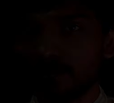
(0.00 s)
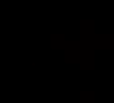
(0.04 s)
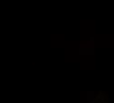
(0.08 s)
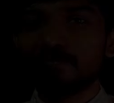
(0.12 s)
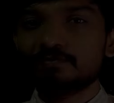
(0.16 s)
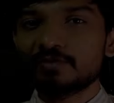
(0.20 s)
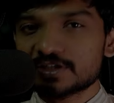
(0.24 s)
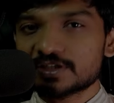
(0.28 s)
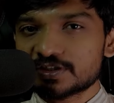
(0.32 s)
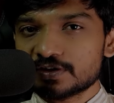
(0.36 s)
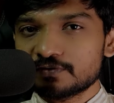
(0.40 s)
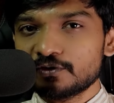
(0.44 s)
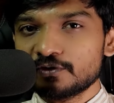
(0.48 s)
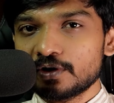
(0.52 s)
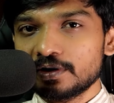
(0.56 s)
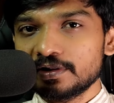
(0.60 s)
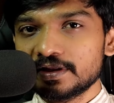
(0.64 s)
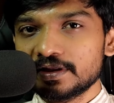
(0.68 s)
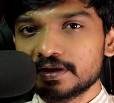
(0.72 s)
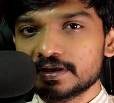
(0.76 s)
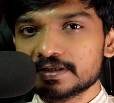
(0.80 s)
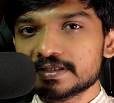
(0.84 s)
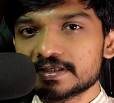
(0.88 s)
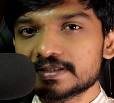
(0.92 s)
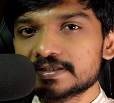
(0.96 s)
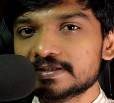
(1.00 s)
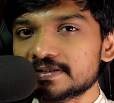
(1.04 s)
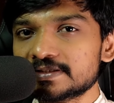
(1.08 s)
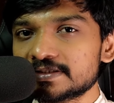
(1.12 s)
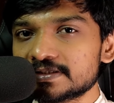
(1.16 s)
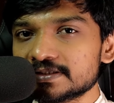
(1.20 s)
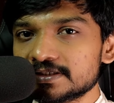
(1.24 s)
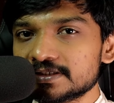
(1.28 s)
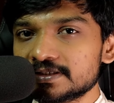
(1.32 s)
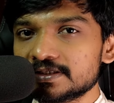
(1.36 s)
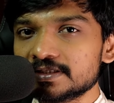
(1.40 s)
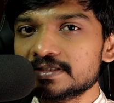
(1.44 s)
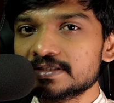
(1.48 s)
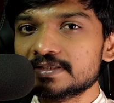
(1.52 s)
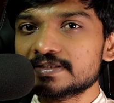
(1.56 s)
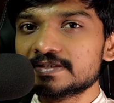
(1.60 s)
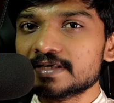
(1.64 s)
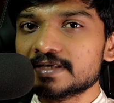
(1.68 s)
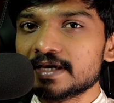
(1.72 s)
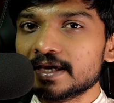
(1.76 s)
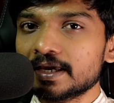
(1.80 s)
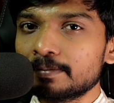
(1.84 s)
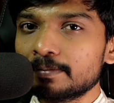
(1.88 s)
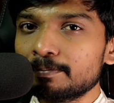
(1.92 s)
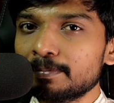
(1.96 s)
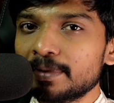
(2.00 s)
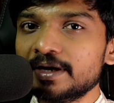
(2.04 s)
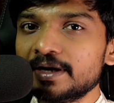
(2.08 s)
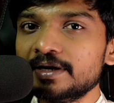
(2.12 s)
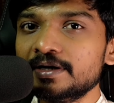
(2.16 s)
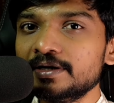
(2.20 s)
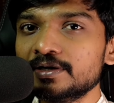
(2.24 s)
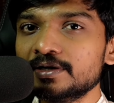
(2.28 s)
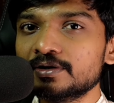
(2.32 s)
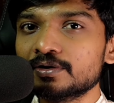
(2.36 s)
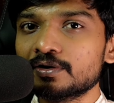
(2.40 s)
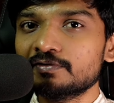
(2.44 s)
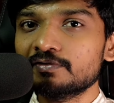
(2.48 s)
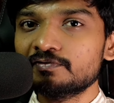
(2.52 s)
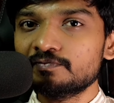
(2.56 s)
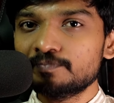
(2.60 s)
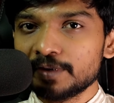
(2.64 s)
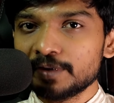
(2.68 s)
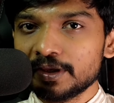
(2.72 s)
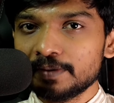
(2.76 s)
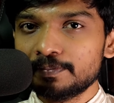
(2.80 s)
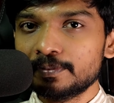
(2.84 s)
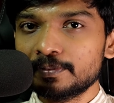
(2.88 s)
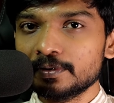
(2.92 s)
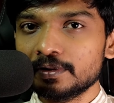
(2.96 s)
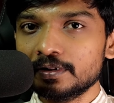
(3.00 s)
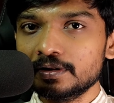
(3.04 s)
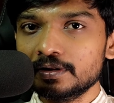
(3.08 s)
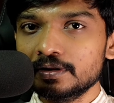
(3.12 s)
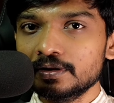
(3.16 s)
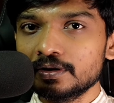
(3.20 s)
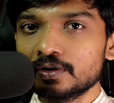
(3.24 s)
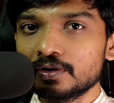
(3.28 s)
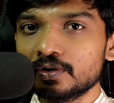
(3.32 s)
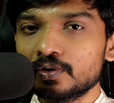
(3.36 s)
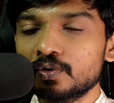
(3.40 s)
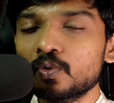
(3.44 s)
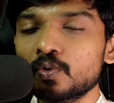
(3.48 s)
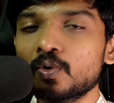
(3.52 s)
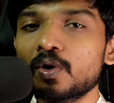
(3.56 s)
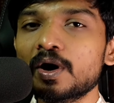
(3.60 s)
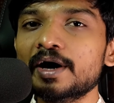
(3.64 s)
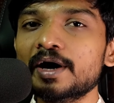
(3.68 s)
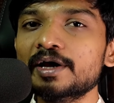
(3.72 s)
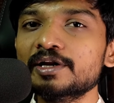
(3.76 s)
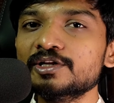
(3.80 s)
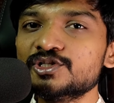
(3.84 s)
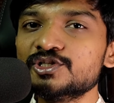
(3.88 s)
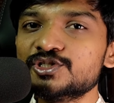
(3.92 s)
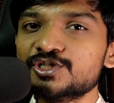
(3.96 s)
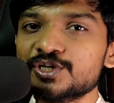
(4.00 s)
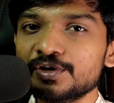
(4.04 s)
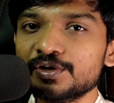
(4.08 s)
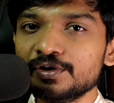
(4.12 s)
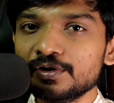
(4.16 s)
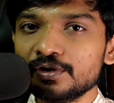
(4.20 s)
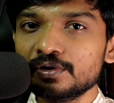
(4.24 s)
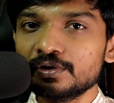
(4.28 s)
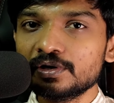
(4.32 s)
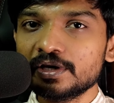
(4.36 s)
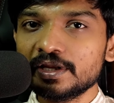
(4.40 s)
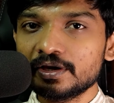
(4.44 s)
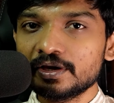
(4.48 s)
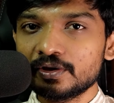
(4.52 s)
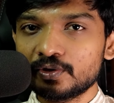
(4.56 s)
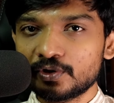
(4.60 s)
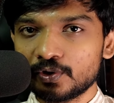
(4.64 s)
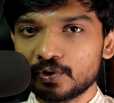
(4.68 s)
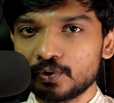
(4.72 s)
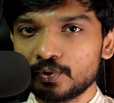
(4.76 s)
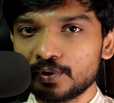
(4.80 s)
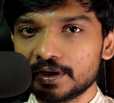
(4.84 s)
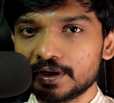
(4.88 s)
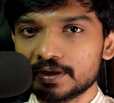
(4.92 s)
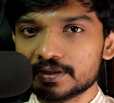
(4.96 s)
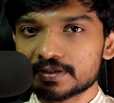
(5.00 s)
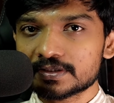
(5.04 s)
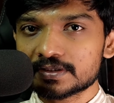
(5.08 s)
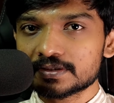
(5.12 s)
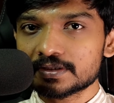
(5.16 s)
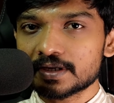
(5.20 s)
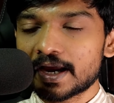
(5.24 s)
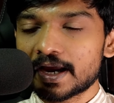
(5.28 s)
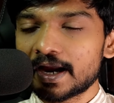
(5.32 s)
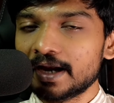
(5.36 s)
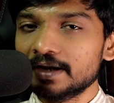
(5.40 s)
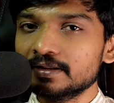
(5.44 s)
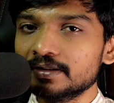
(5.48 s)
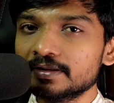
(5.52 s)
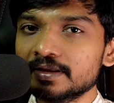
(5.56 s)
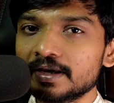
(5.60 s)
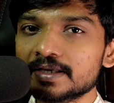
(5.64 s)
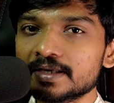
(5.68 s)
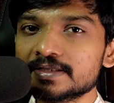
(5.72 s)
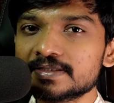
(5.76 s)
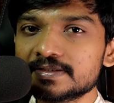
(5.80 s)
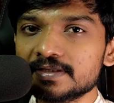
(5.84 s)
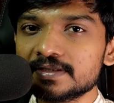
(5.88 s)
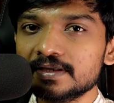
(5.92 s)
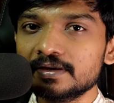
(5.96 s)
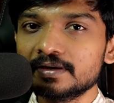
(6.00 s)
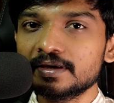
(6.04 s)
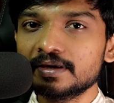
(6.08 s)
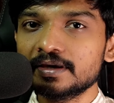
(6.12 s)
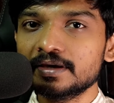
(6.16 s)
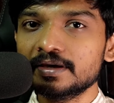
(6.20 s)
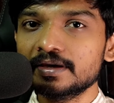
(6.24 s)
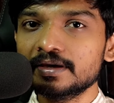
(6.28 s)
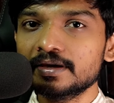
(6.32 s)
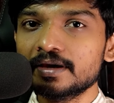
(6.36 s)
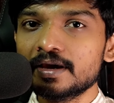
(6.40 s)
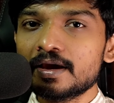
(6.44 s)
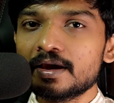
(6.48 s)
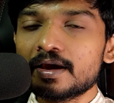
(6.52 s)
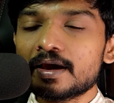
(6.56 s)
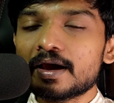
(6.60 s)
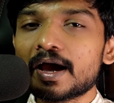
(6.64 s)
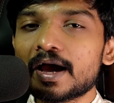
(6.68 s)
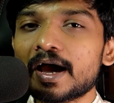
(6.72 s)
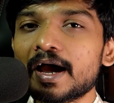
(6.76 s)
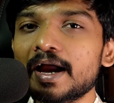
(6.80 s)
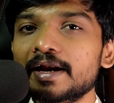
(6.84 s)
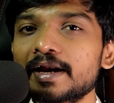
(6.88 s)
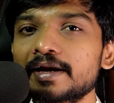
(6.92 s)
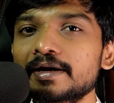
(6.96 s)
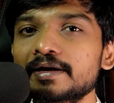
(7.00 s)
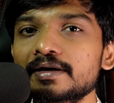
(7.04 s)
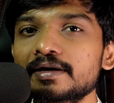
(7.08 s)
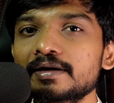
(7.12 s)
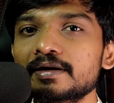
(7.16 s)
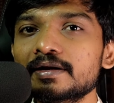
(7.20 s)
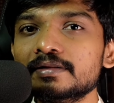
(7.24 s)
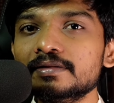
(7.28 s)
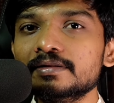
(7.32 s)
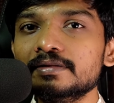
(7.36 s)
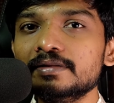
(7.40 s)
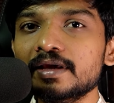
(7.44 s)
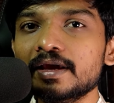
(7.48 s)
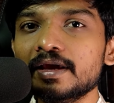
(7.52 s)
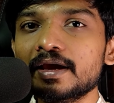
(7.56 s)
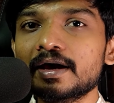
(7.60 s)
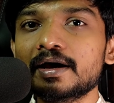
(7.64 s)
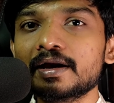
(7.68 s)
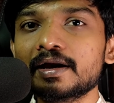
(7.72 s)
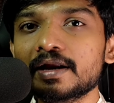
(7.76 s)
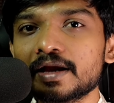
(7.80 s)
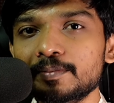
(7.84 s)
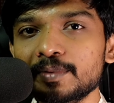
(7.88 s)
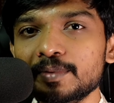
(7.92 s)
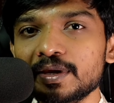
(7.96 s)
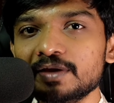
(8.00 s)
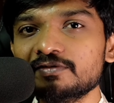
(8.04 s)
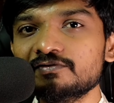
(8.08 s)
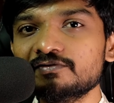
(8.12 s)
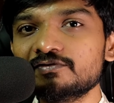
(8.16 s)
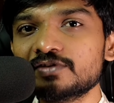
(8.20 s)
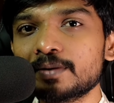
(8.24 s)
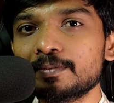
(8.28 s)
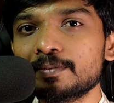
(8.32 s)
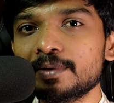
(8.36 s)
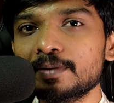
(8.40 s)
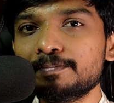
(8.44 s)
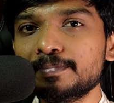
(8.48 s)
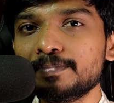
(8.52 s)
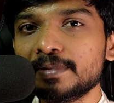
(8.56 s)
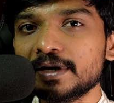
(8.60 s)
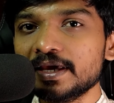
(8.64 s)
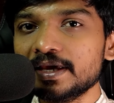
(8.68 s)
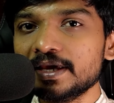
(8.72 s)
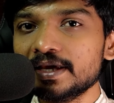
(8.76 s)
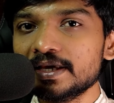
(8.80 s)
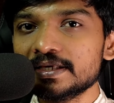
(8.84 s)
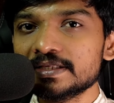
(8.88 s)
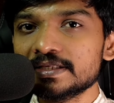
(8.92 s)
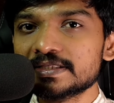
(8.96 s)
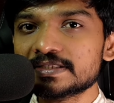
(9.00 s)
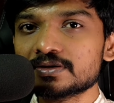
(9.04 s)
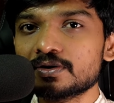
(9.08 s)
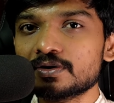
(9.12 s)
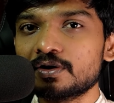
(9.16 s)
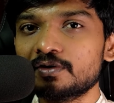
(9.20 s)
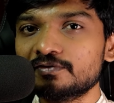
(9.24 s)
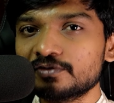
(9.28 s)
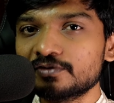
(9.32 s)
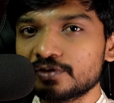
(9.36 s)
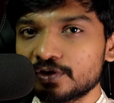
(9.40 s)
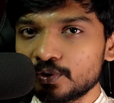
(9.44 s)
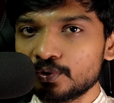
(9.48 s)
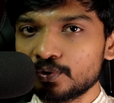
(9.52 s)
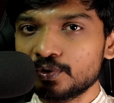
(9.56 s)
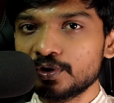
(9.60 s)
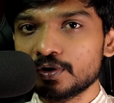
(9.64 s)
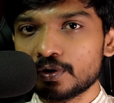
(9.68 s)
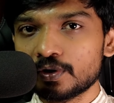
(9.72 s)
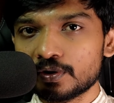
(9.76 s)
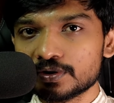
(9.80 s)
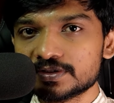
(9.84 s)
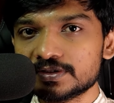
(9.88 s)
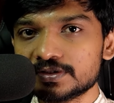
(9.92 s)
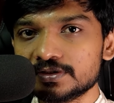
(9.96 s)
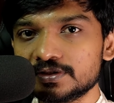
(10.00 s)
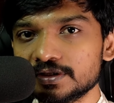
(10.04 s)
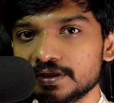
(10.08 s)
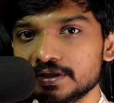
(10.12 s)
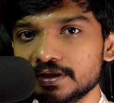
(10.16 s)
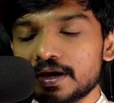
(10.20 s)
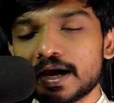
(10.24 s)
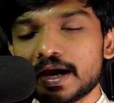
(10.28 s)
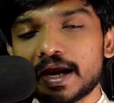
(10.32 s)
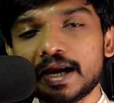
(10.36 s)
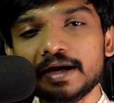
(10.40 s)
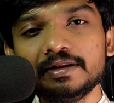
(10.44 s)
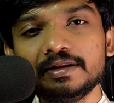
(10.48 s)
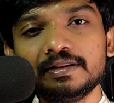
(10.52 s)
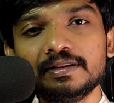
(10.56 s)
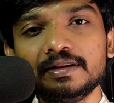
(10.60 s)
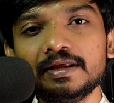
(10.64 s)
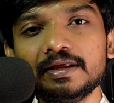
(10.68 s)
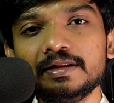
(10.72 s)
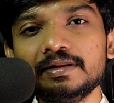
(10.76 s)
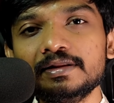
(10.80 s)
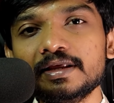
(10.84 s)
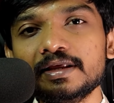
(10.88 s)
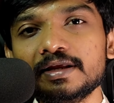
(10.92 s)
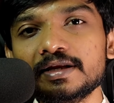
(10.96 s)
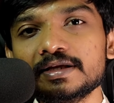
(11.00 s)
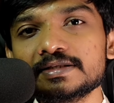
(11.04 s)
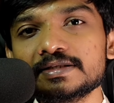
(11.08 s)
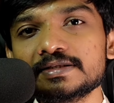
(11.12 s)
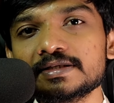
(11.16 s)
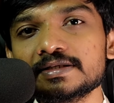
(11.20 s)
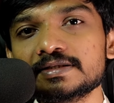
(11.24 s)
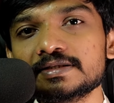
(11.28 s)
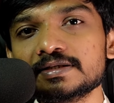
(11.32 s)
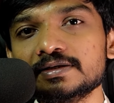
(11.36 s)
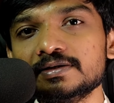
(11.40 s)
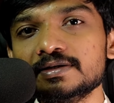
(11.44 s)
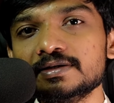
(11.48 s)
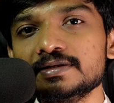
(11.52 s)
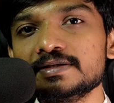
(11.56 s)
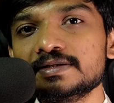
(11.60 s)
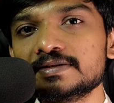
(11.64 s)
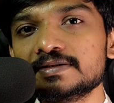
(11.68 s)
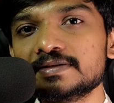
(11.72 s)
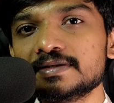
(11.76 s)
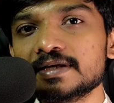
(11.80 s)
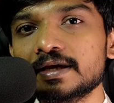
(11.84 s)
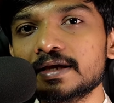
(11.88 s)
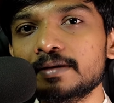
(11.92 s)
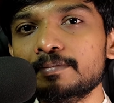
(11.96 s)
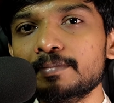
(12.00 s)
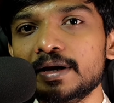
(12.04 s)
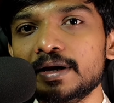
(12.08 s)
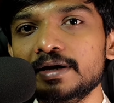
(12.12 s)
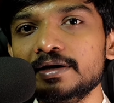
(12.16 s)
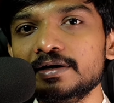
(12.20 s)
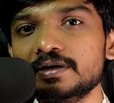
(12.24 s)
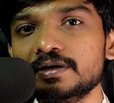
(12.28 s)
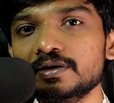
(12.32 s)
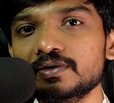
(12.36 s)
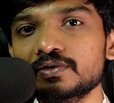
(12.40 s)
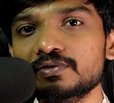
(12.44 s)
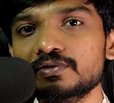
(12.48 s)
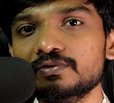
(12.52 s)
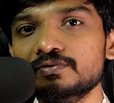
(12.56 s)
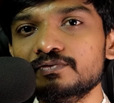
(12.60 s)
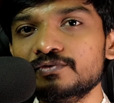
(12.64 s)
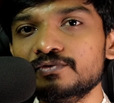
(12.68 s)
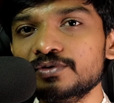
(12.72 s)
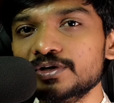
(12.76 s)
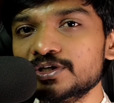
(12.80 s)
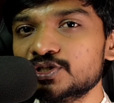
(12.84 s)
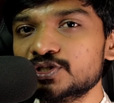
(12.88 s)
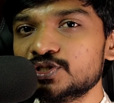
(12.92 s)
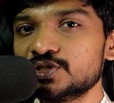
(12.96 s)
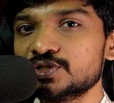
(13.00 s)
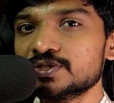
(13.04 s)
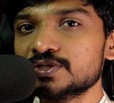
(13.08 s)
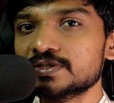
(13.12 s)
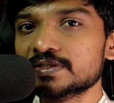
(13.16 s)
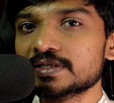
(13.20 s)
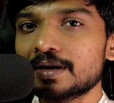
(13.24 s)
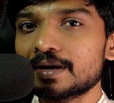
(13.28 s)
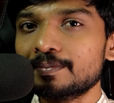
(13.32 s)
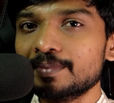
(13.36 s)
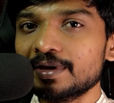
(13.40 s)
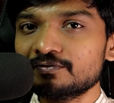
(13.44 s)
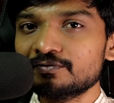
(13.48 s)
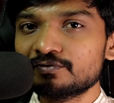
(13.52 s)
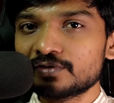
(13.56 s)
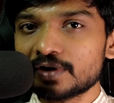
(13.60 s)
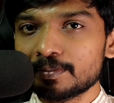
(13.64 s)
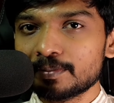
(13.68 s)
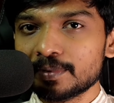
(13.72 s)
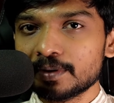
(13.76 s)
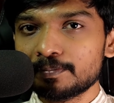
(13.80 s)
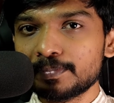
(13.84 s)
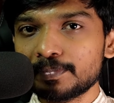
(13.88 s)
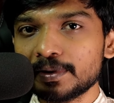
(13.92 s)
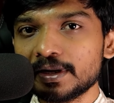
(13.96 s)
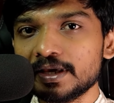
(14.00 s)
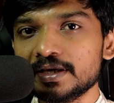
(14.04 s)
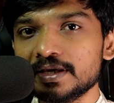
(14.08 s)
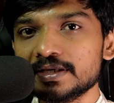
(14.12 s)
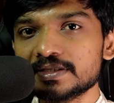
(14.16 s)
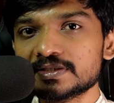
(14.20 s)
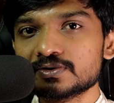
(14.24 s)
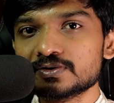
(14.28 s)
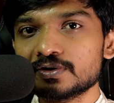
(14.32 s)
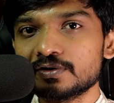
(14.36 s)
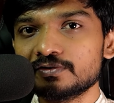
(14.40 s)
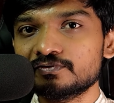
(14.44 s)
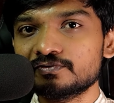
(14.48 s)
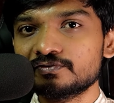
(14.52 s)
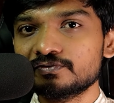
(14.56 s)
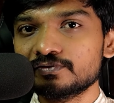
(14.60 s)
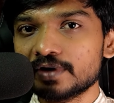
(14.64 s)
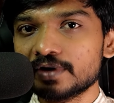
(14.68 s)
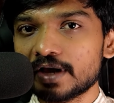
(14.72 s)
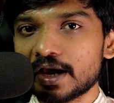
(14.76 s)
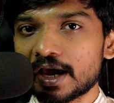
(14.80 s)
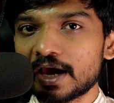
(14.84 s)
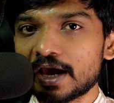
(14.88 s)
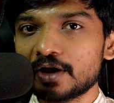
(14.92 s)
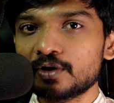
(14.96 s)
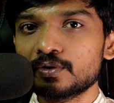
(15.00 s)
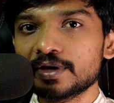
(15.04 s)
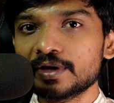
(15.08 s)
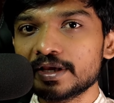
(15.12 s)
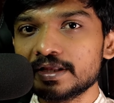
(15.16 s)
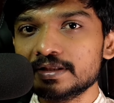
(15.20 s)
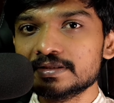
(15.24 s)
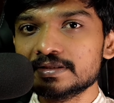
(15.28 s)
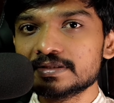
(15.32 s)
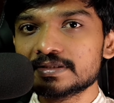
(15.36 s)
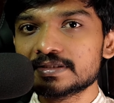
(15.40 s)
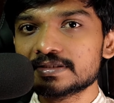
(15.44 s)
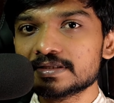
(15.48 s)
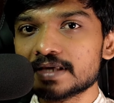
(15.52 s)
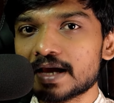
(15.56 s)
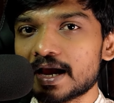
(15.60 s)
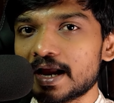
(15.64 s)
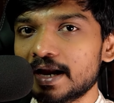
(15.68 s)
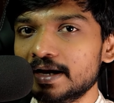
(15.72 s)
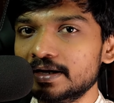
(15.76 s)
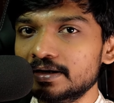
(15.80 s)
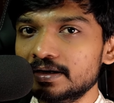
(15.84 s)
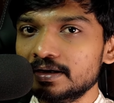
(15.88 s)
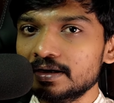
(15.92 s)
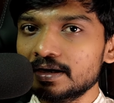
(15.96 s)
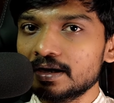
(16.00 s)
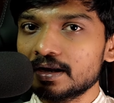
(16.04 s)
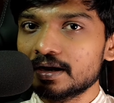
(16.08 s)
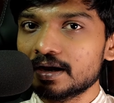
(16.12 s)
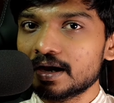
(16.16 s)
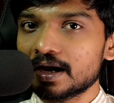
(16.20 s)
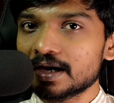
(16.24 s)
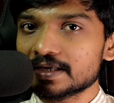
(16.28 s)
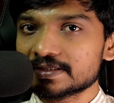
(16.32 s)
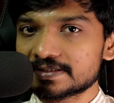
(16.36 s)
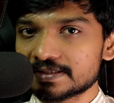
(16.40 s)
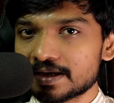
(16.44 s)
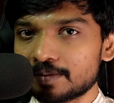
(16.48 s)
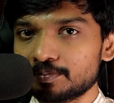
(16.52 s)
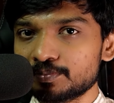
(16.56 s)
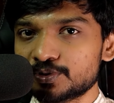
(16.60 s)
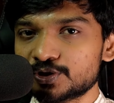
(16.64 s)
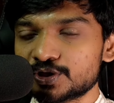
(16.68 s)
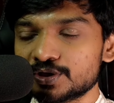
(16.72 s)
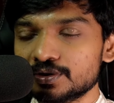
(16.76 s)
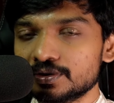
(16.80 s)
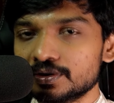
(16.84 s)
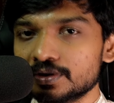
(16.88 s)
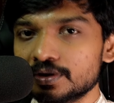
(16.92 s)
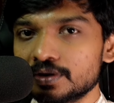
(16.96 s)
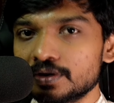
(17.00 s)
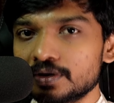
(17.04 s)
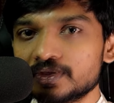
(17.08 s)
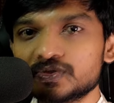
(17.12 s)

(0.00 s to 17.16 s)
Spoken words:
First of all, there is a certain segment of people who are genuinely curious and they are seeking and they are coming from a place of curiosity. And then there is a certain segment which is coming from a place of arrogance and assumption.